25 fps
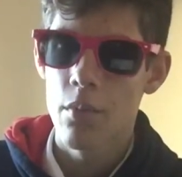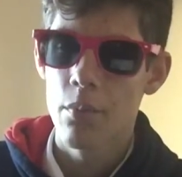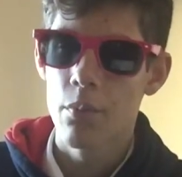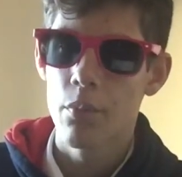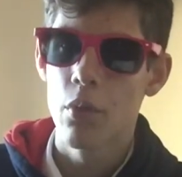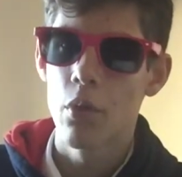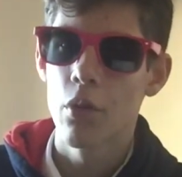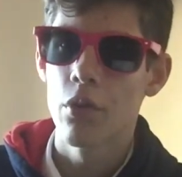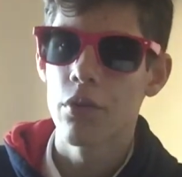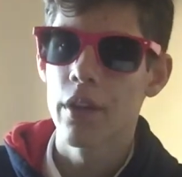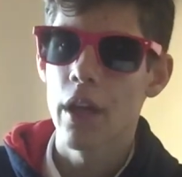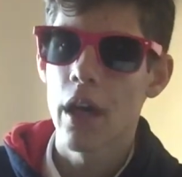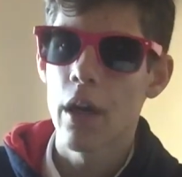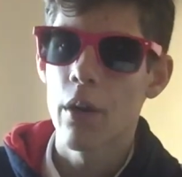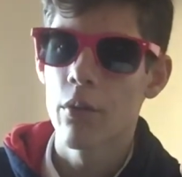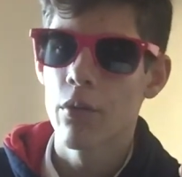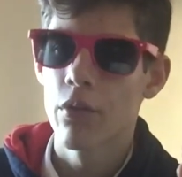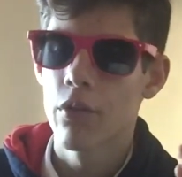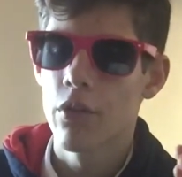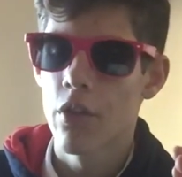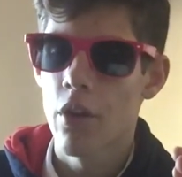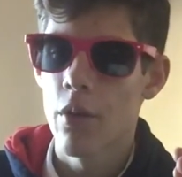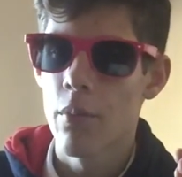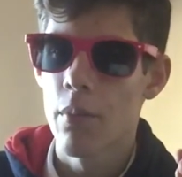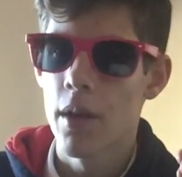brought down
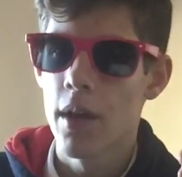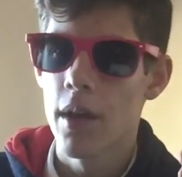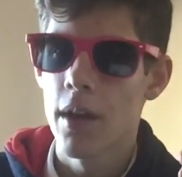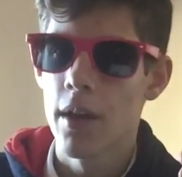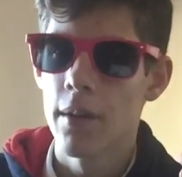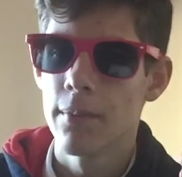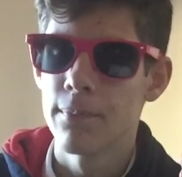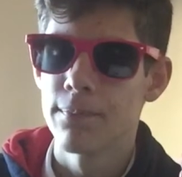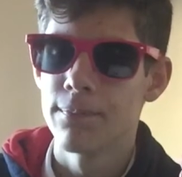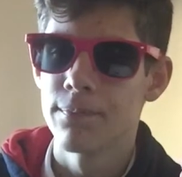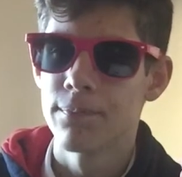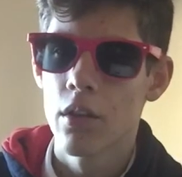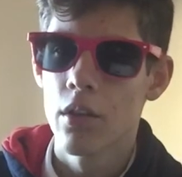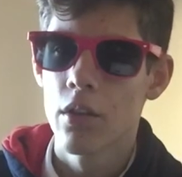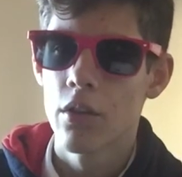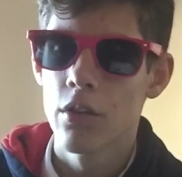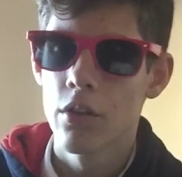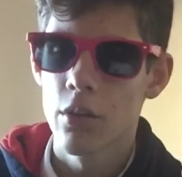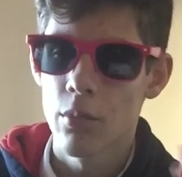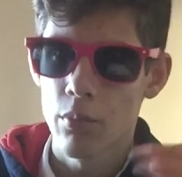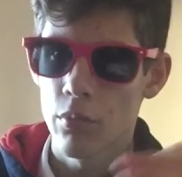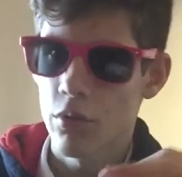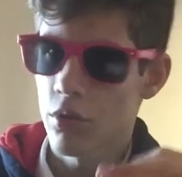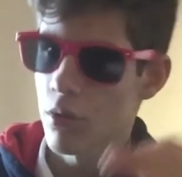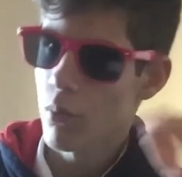some
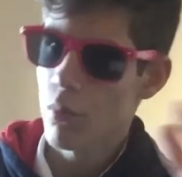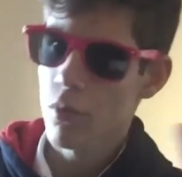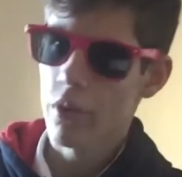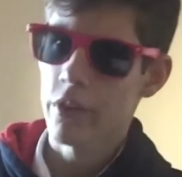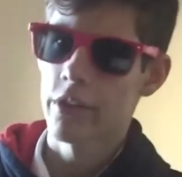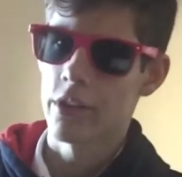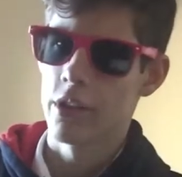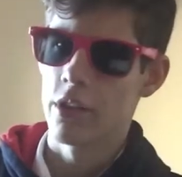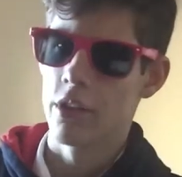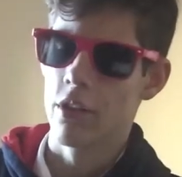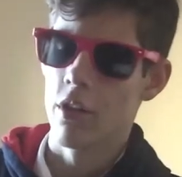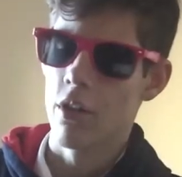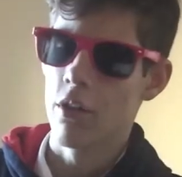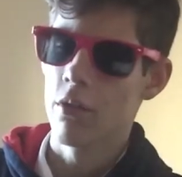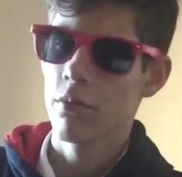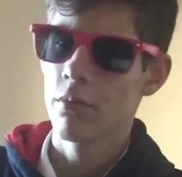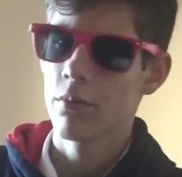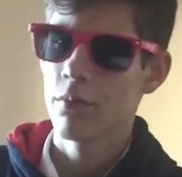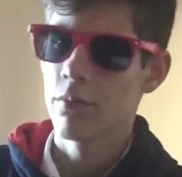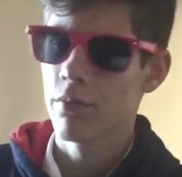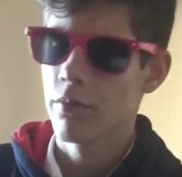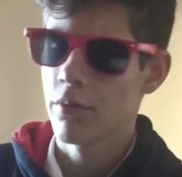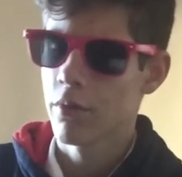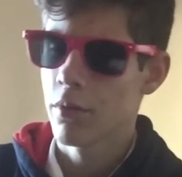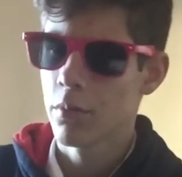whiskey, you know,
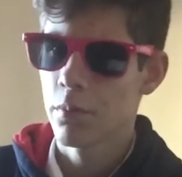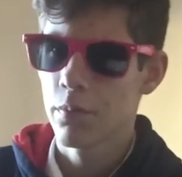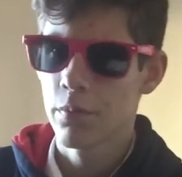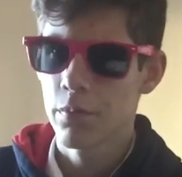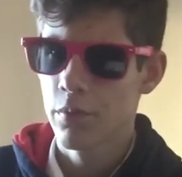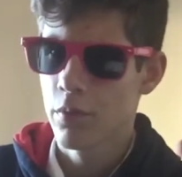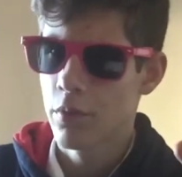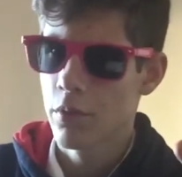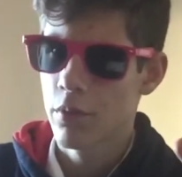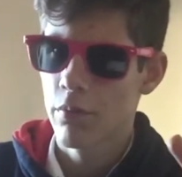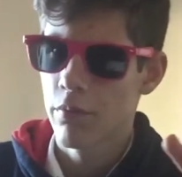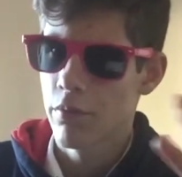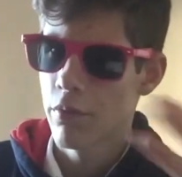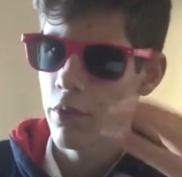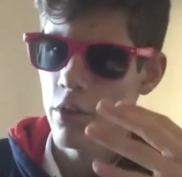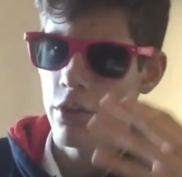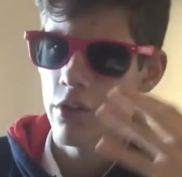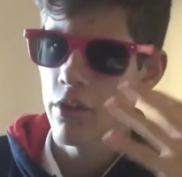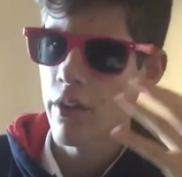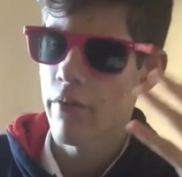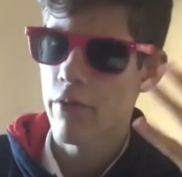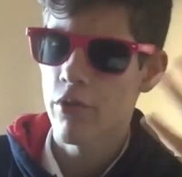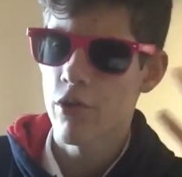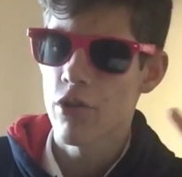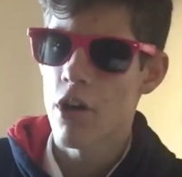for us
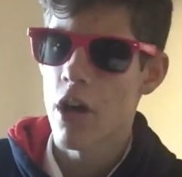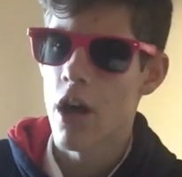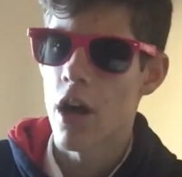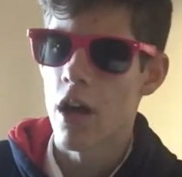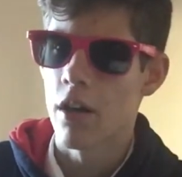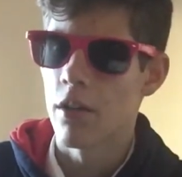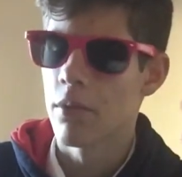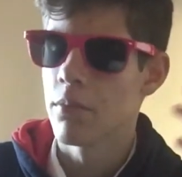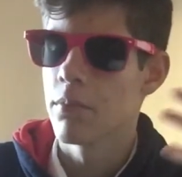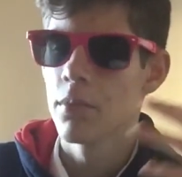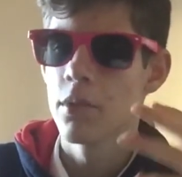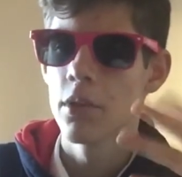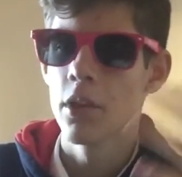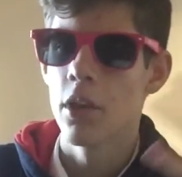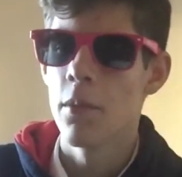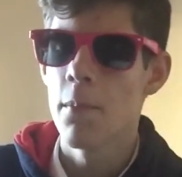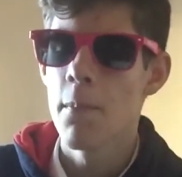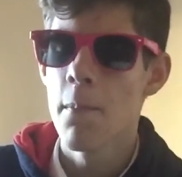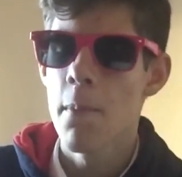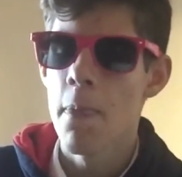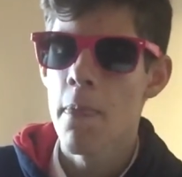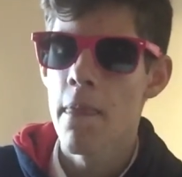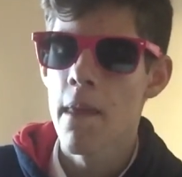to have a try, you know.